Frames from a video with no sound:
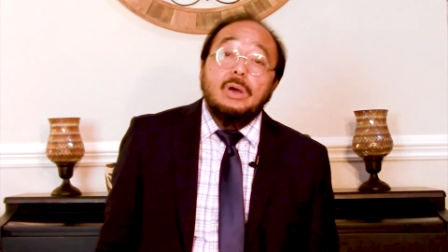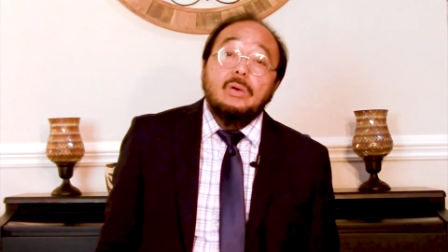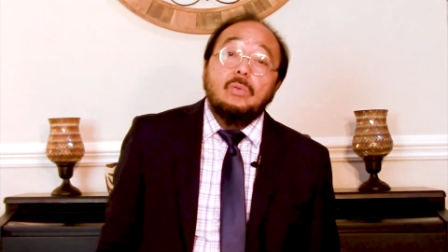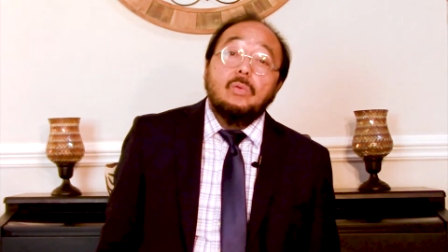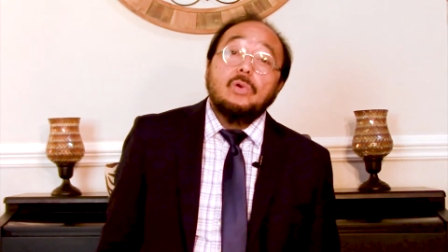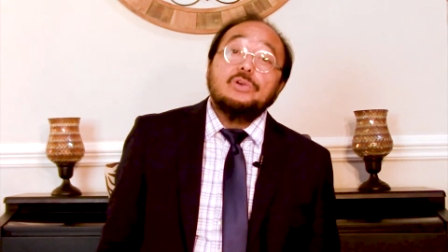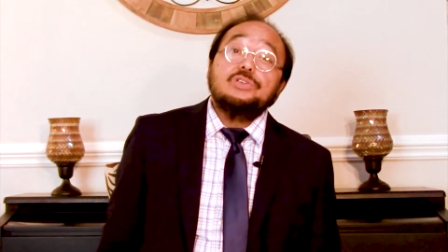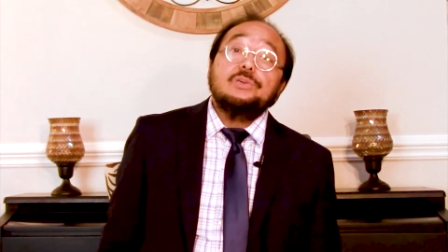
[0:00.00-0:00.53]

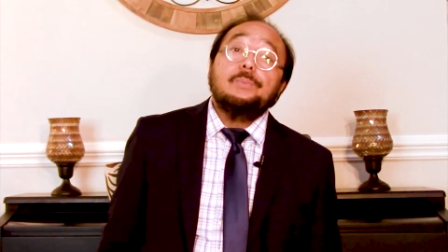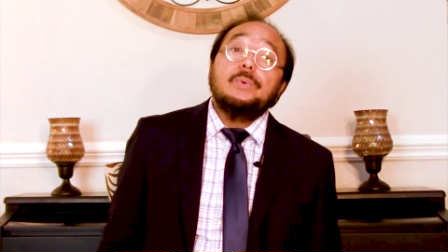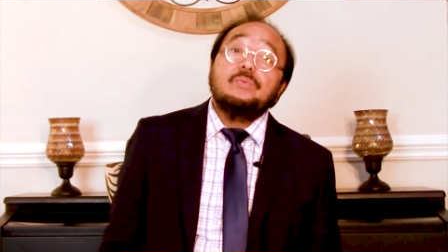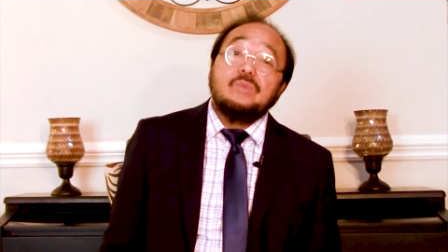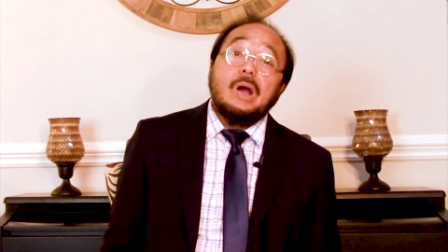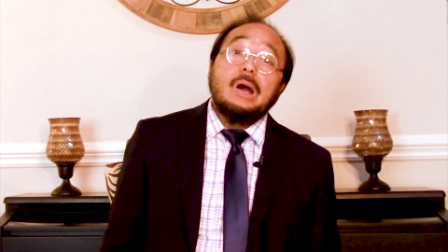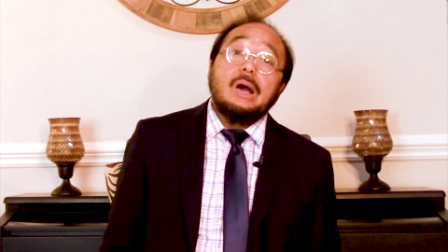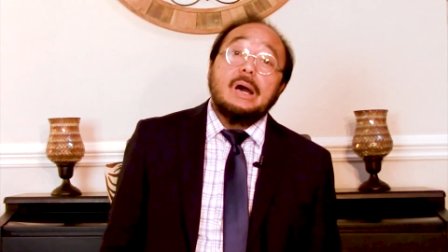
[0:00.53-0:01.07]
worship of
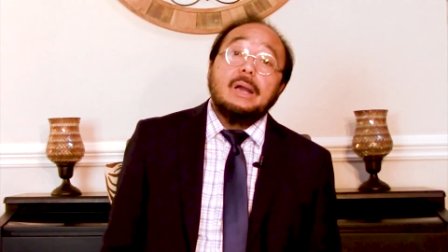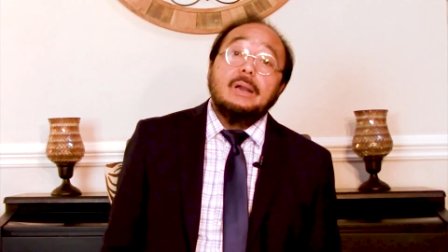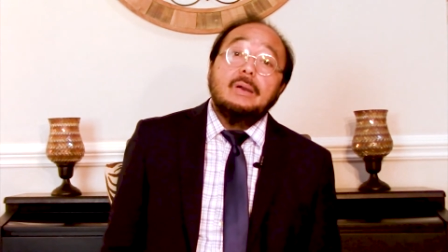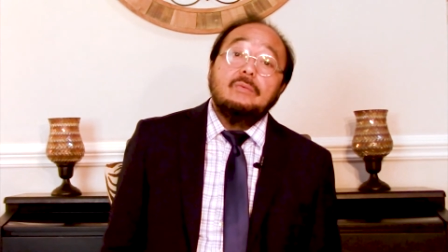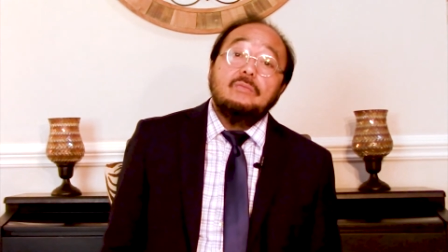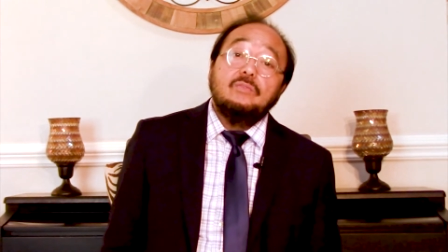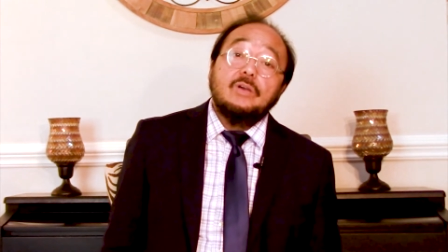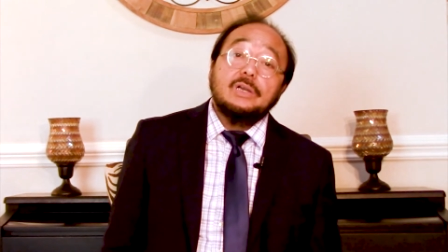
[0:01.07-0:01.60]
God
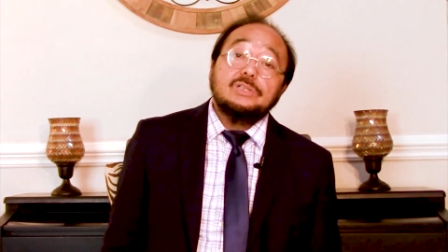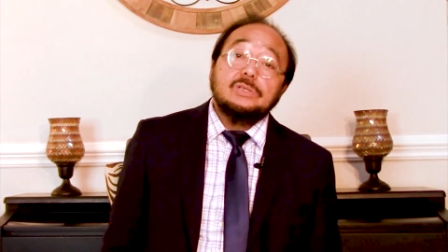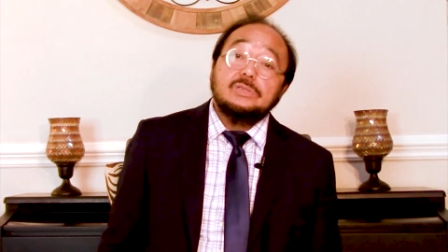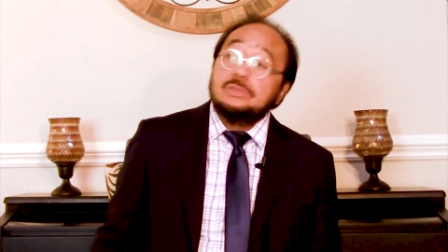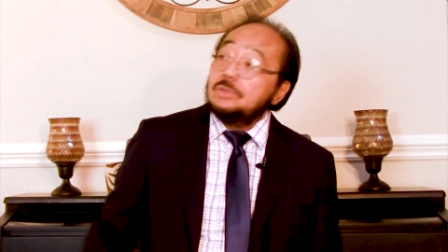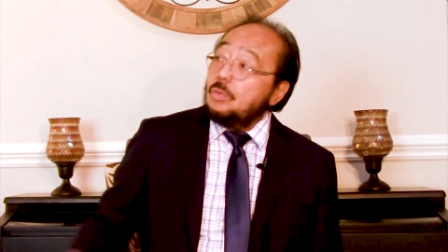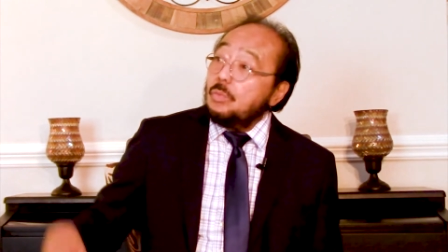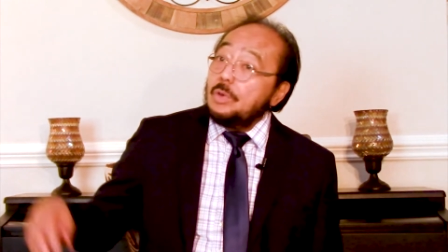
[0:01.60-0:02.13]
versus
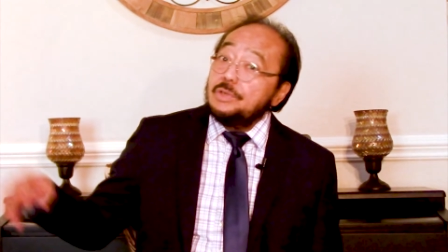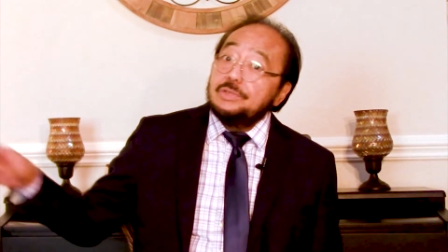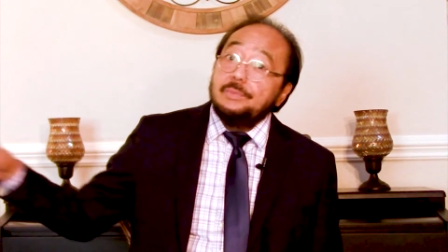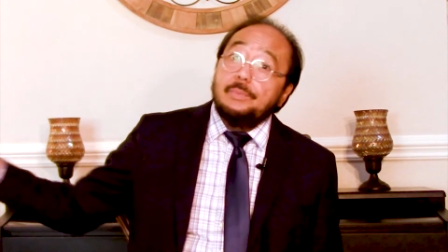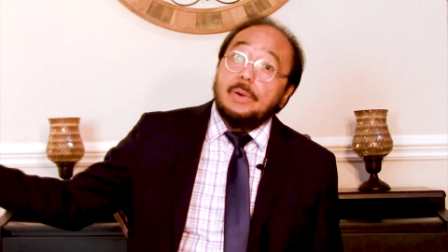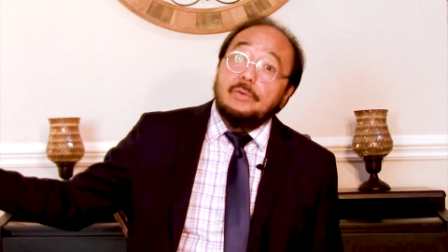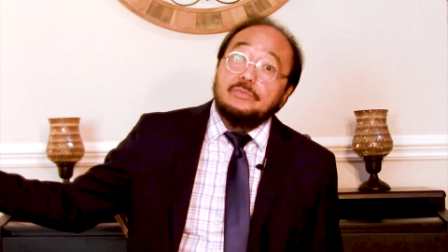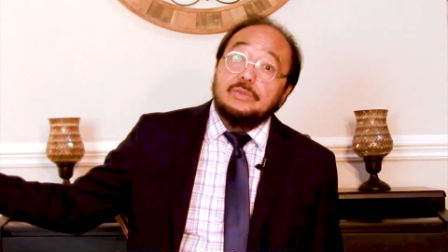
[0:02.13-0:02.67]
the worship
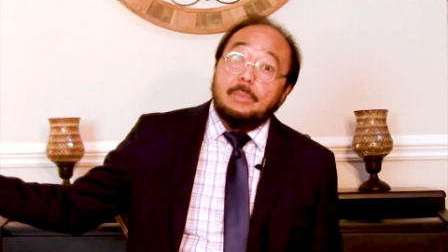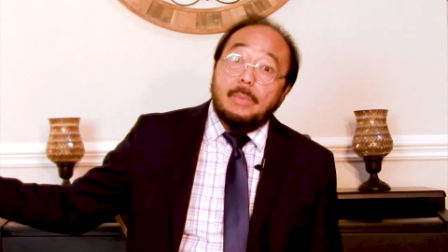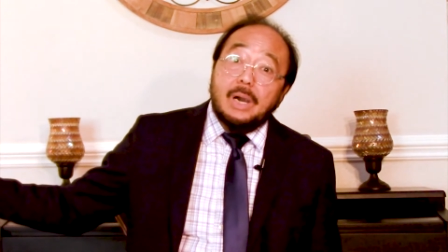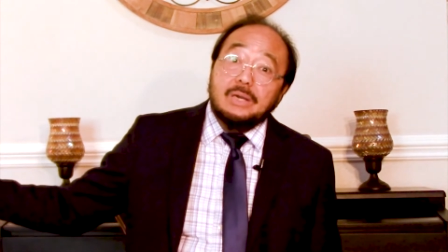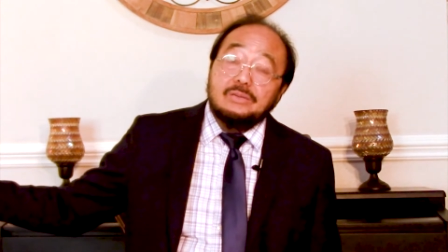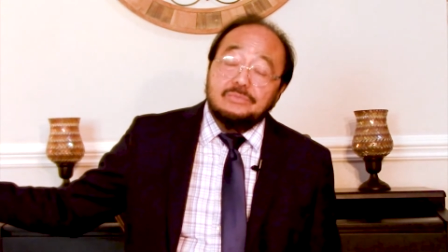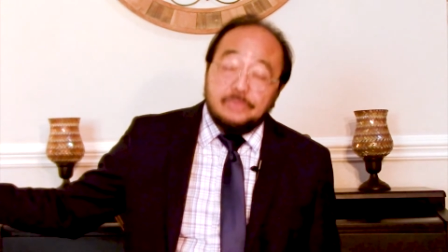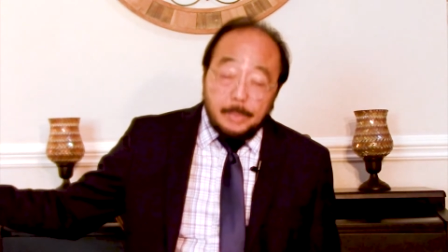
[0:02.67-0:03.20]
of the
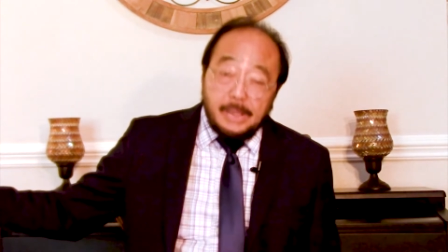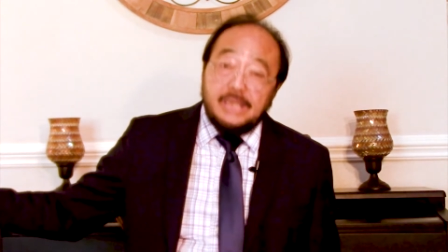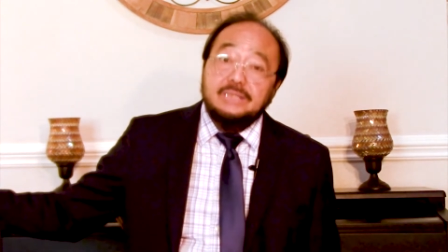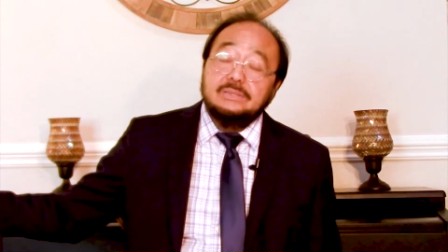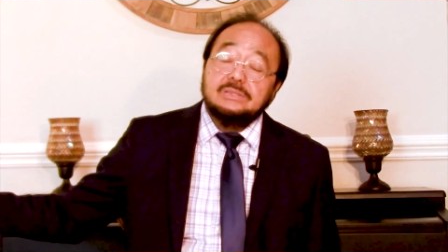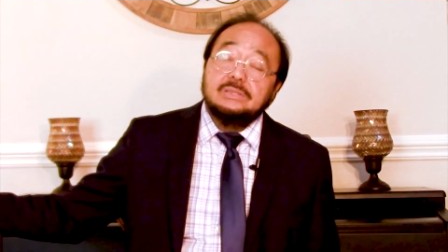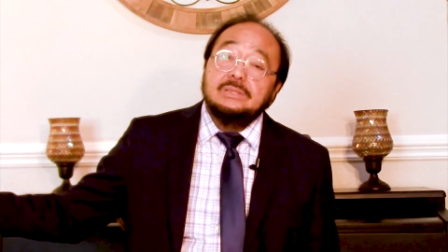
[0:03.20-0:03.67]
mark of the beast.